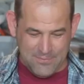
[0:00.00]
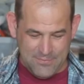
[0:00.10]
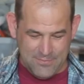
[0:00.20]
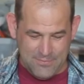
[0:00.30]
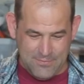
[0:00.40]

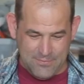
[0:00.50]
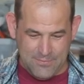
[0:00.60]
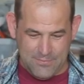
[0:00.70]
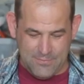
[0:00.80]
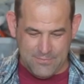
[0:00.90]

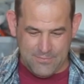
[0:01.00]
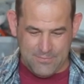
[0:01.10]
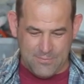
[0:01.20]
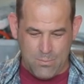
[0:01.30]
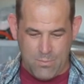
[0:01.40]

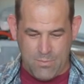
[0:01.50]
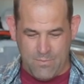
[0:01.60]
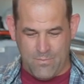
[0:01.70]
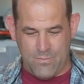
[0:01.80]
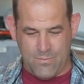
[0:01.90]

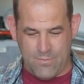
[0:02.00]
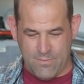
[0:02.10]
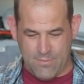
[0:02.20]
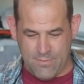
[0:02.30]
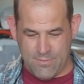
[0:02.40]

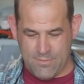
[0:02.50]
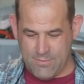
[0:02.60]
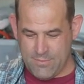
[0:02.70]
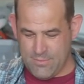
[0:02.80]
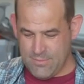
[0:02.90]

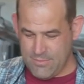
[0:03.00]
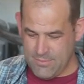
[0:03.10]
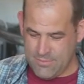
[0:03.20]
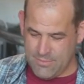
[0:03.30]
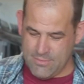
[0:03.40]

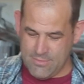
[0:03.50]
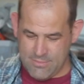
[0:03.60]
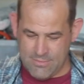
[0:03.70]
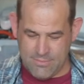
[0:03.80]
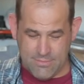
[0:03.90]

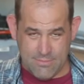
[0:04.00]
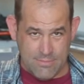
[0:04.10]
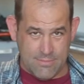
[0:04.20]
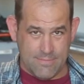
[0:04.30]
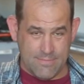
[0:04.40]

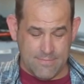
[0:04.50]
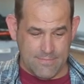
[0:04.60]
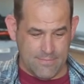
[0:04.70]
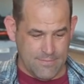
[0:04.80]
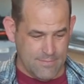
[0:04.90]
This person isn't speaking.